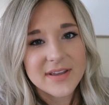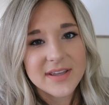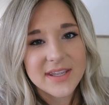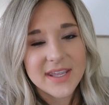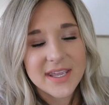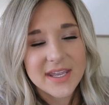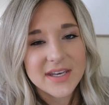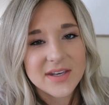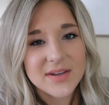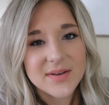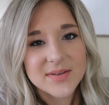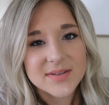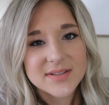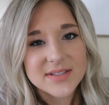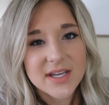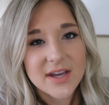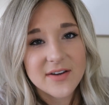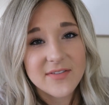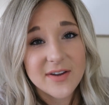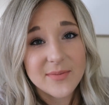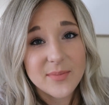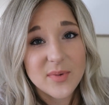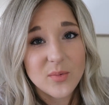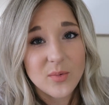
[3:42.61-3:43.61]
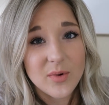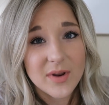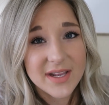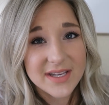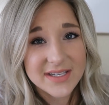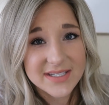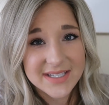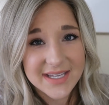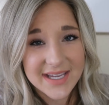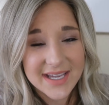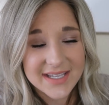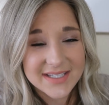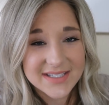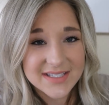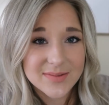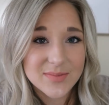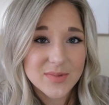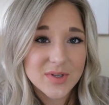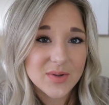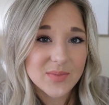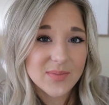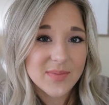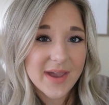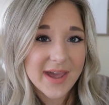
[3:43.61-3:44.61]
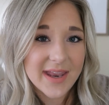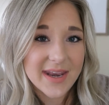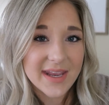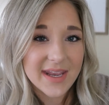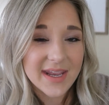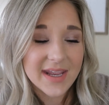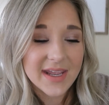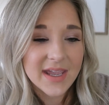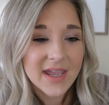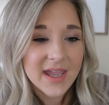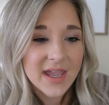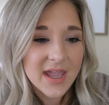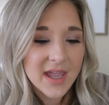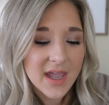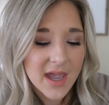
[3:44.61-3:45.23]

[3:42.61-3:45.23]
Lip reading: get new stuff. I've been wanting to get some new bedding.